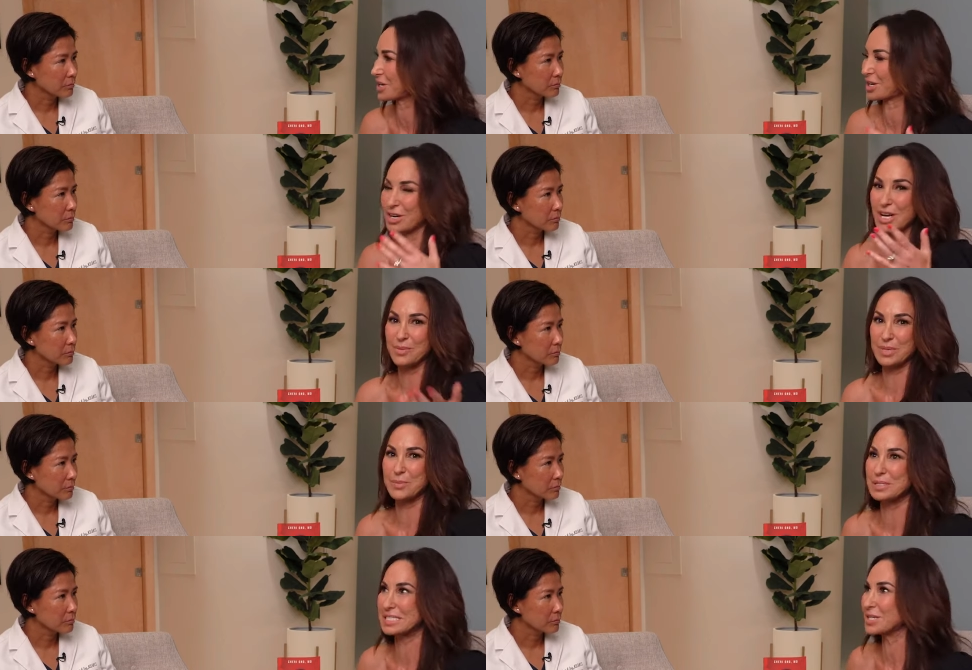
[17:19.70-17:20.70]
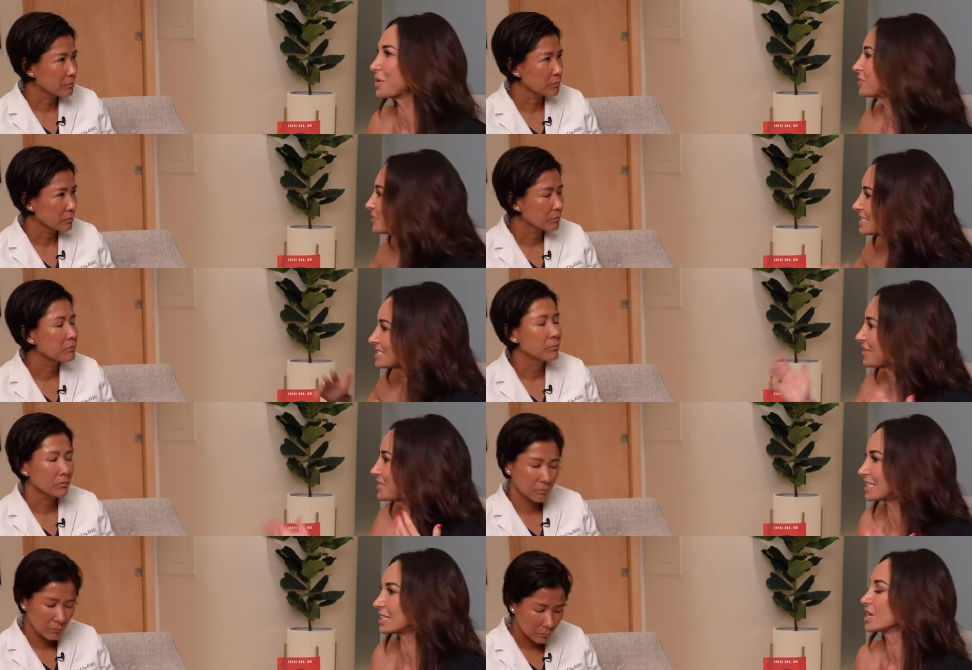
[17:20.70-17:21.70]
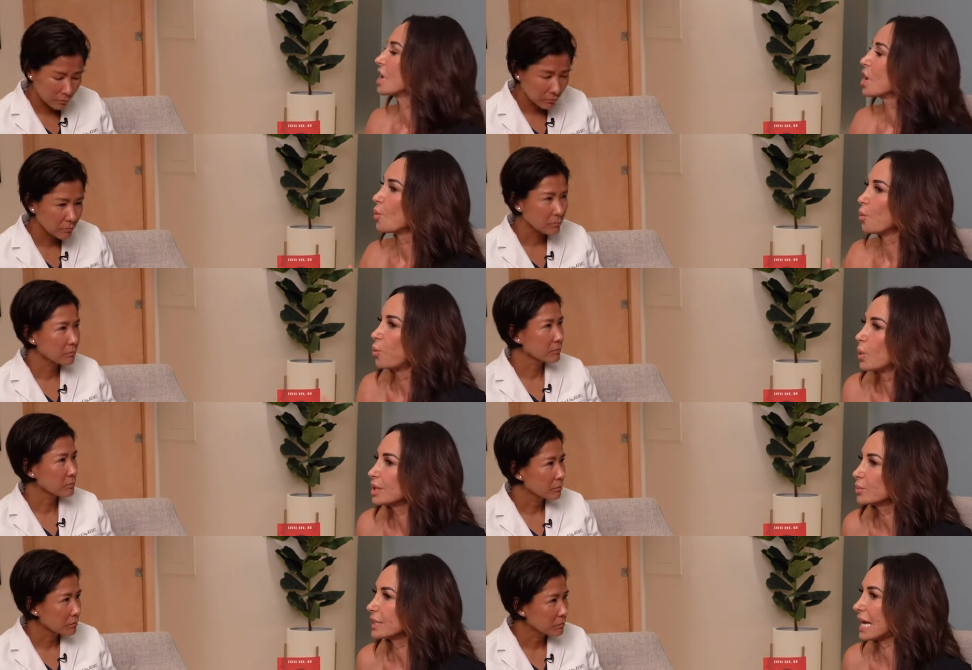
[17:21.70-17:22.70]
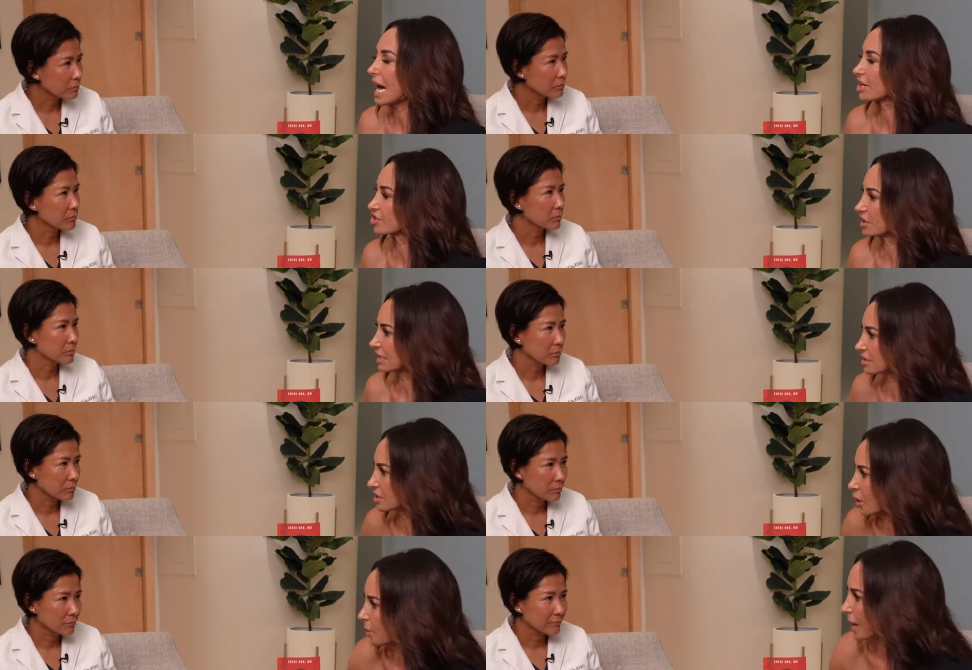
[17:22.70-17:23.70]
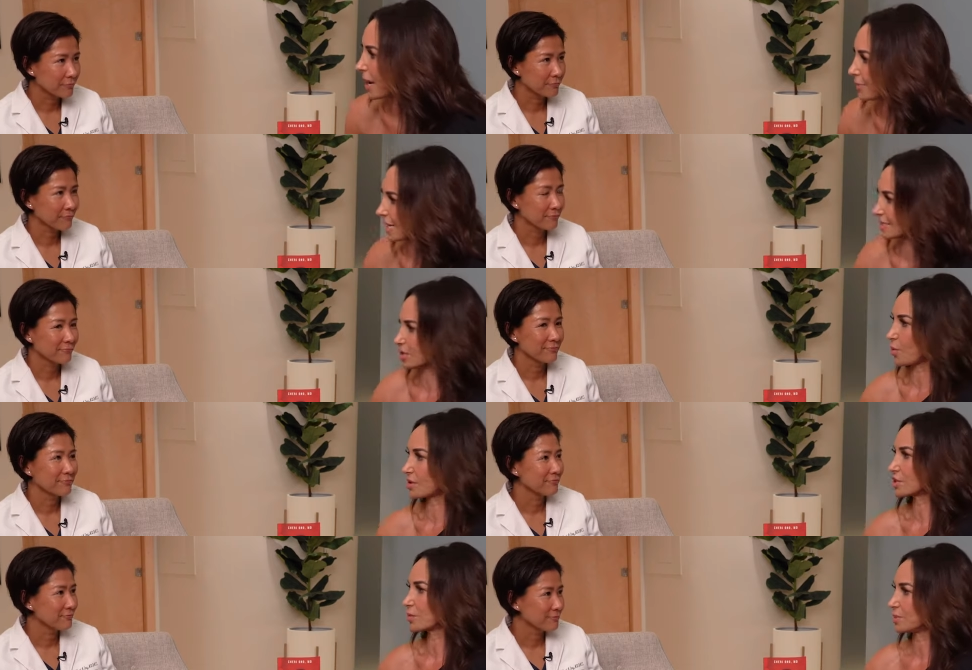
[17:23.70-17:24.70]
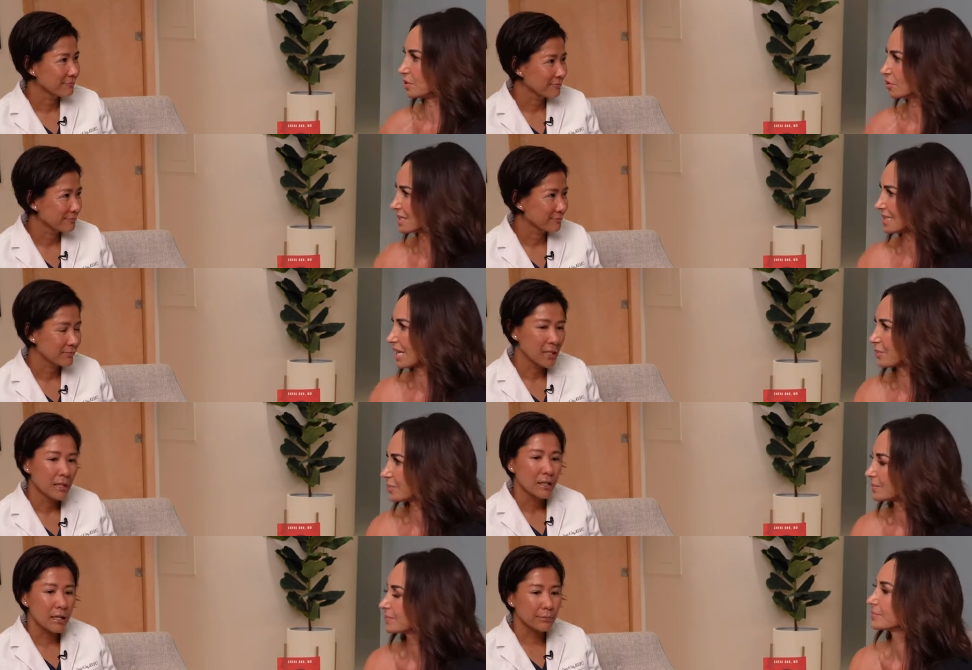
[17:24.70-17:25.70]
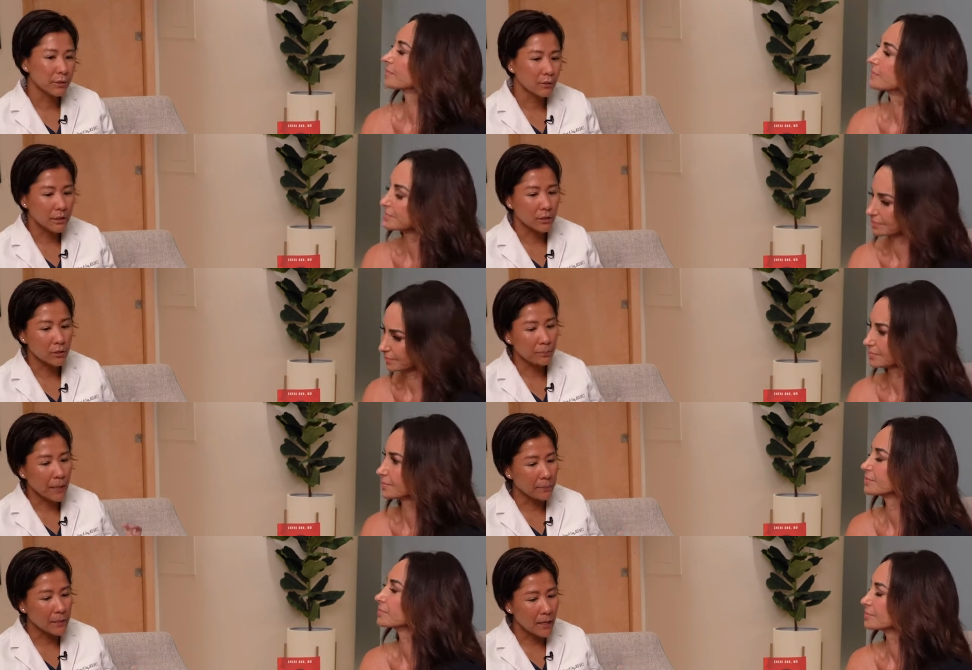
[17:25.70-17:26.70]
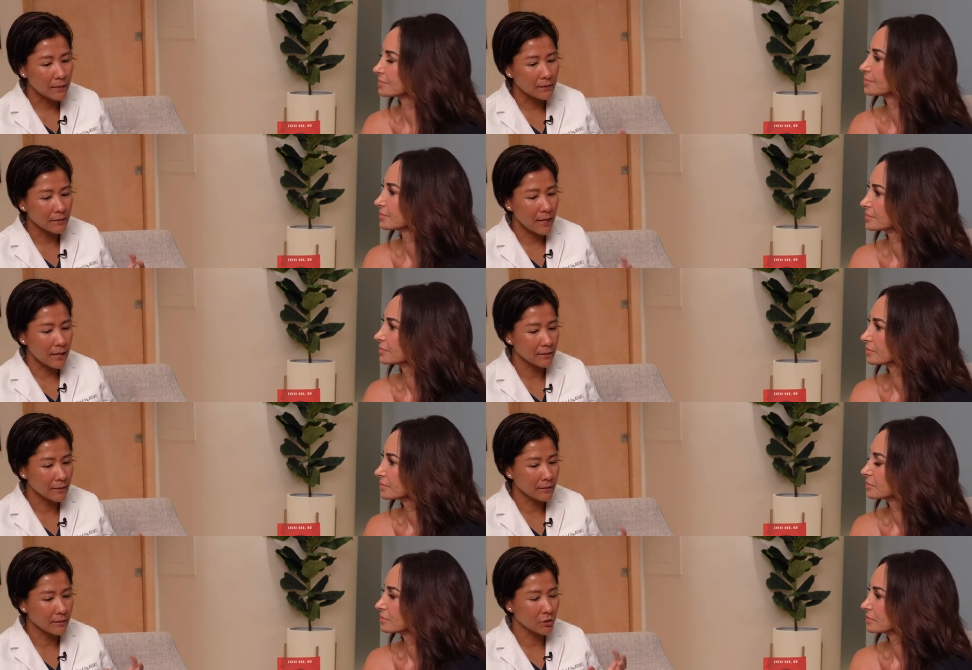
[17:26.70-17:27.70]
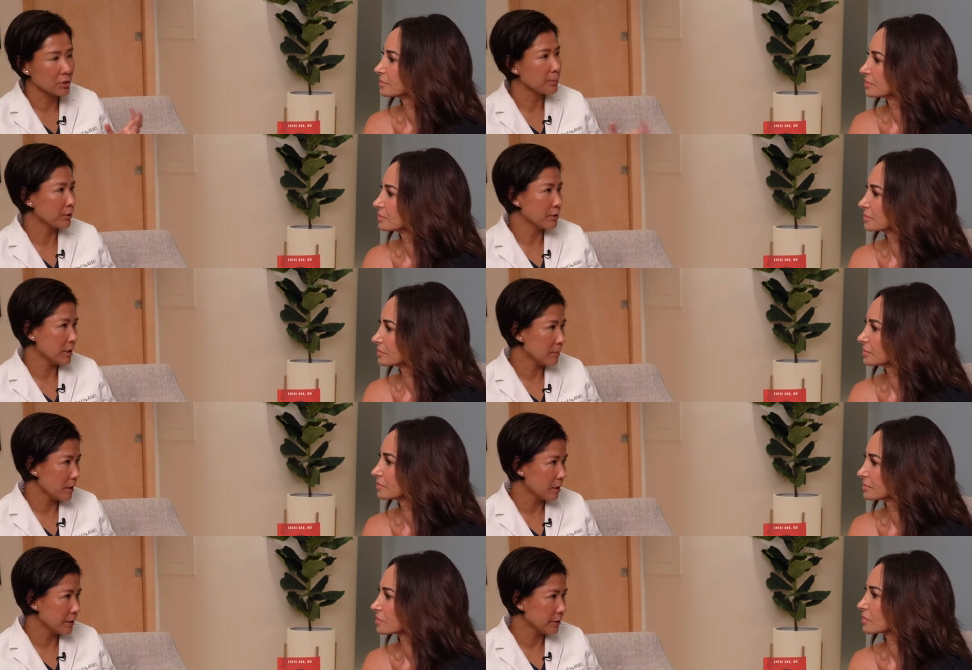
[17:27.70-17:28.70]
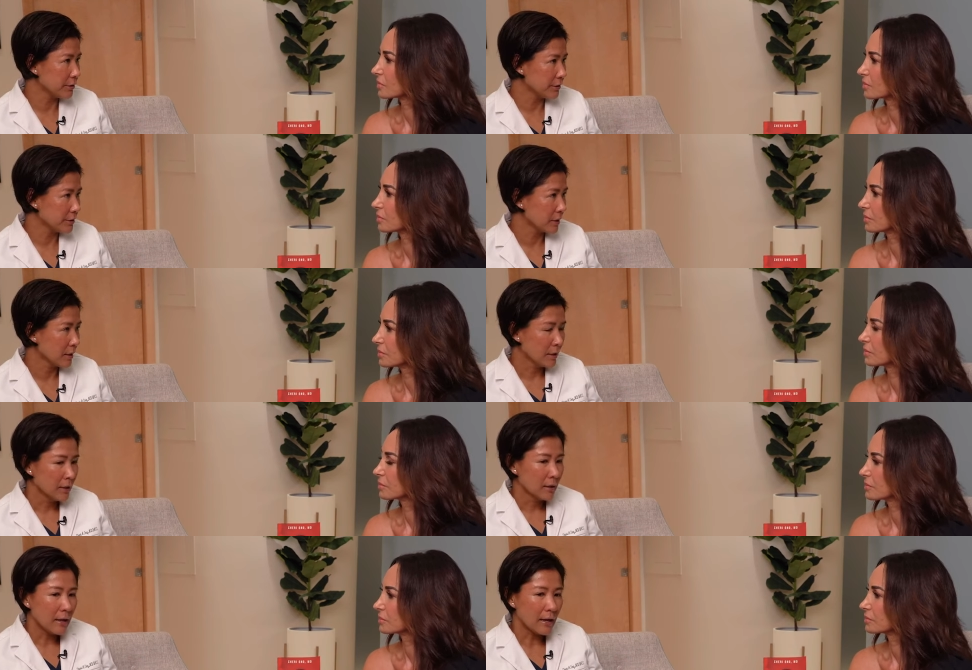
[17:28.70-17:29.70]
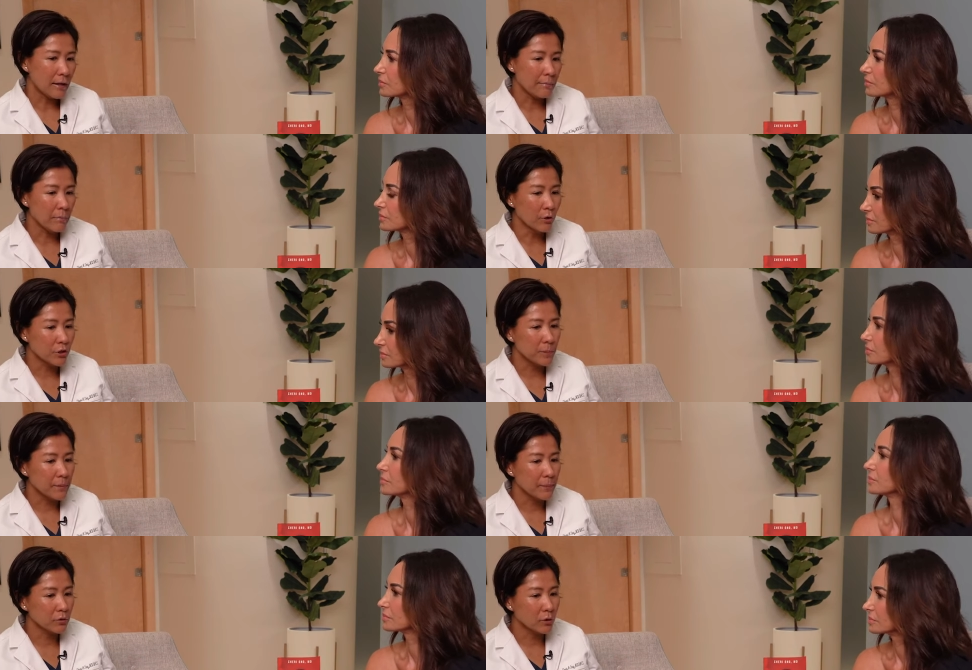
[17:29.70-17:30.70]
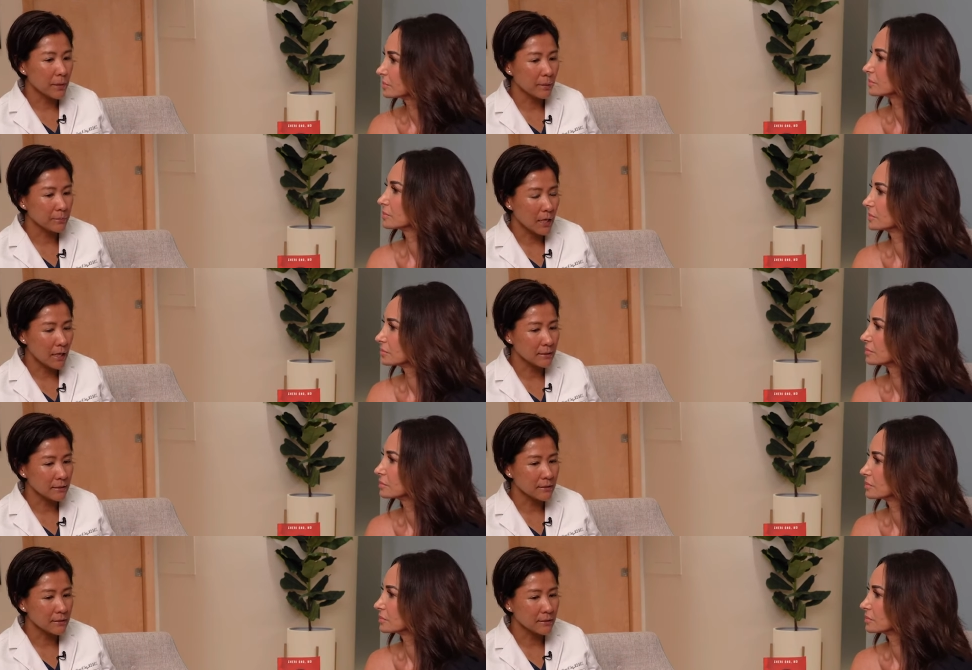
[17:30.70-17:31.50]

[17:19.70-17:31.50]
Speaker 1: We hear BPC 157 and what do we actually need to know about peptides and where should we be using them?
Speaker 2: Absolutely. So peptides in essence is just protein molecules. Mm -hmm. um, most people know peptides. The